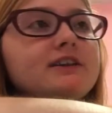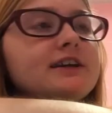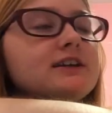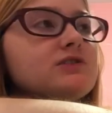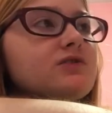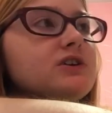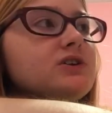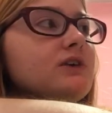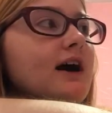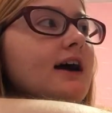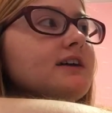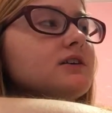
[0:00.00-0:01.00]
things for you
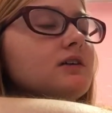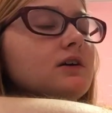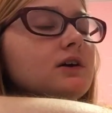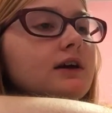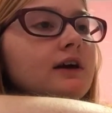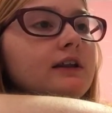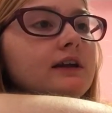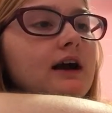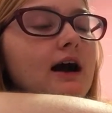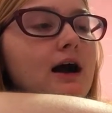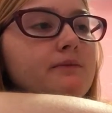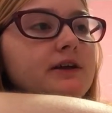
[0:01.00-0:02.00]
guys in the
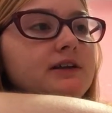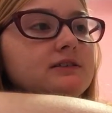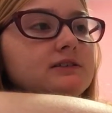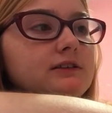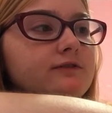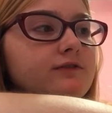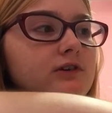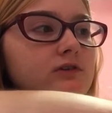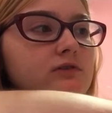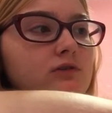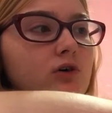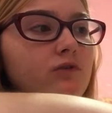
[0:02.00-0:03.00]
comments. And if
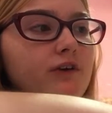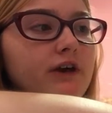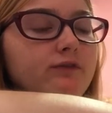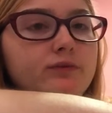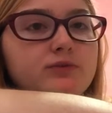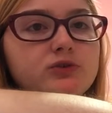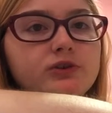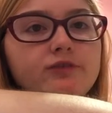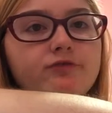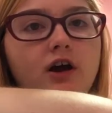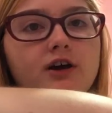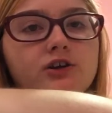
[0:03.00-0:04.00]
you're over here from
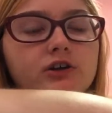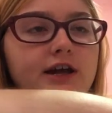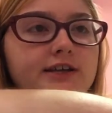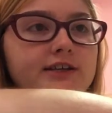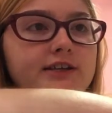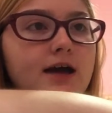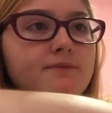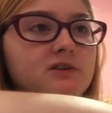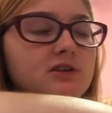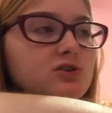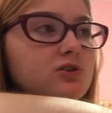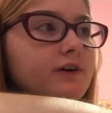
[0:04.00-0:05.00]
Storyfire, your guys' comments
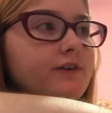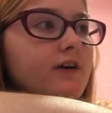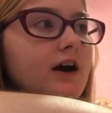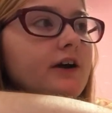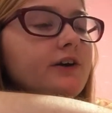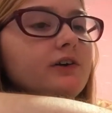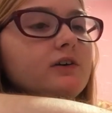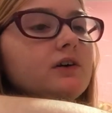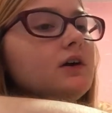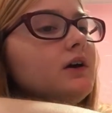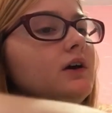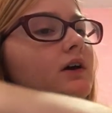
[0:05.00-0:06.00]
on Storyfire.
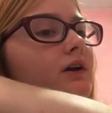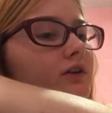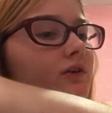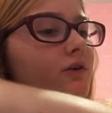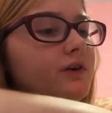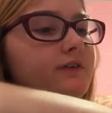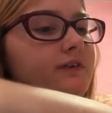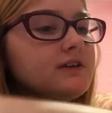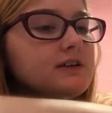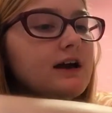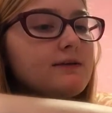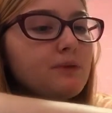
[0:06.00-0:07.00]
The only
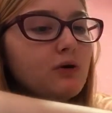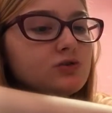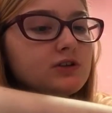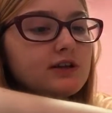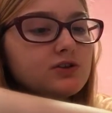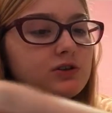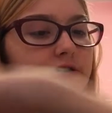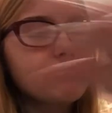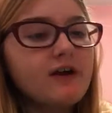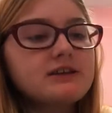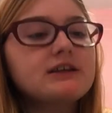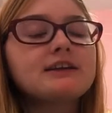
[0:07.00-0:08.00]
reason I post on
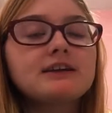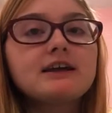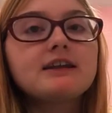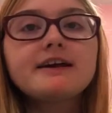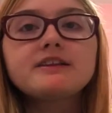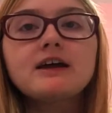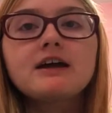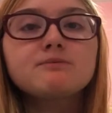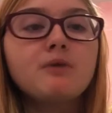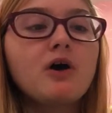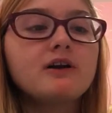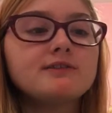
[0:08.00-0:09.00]
Storyfire is because I like
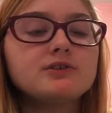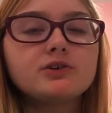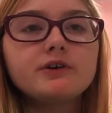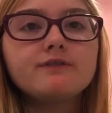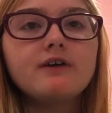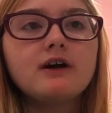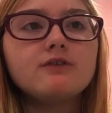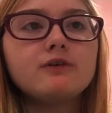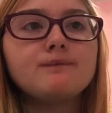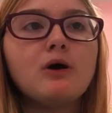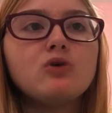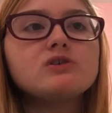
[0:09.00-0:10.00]
that part of Storyfire for
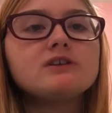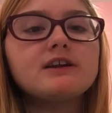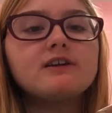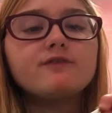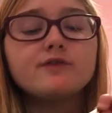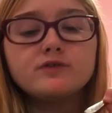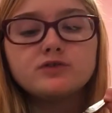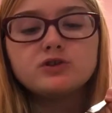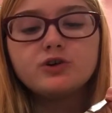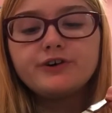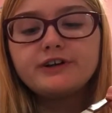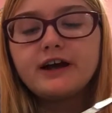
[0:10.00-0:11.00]
posting or for
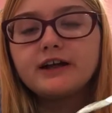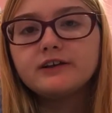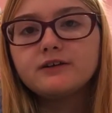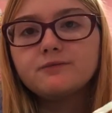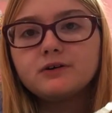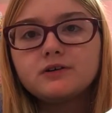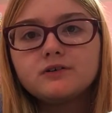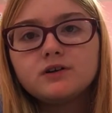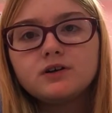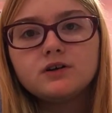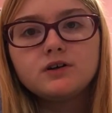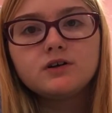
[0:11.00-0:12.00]
storytelling. But
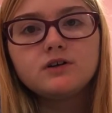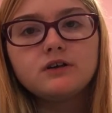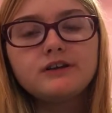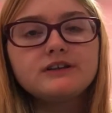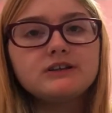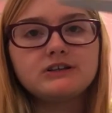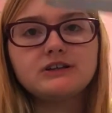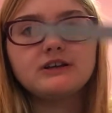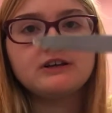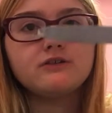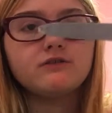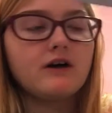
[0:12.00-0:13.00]
this is just a
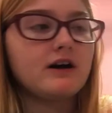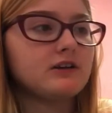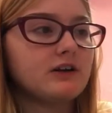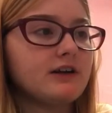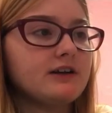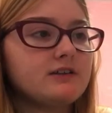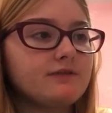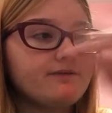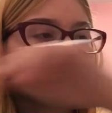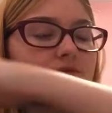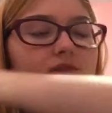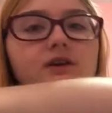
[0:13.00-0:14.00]
nail file, guys.
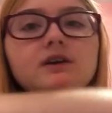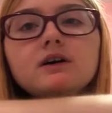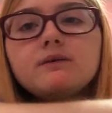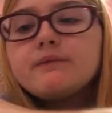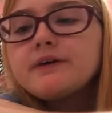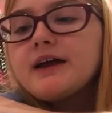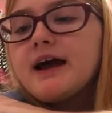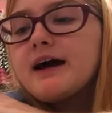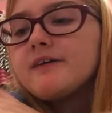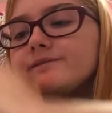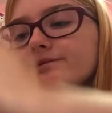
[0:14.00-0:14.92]
But yeah.